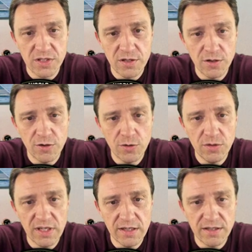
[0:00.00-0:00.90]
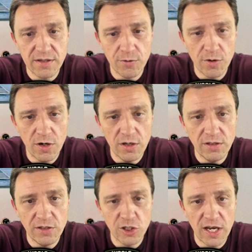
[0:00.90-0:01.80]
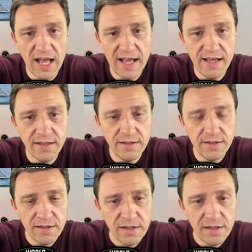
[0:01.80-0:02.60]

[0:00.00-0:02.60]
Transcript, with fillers: Stone, there's the Royal Giant.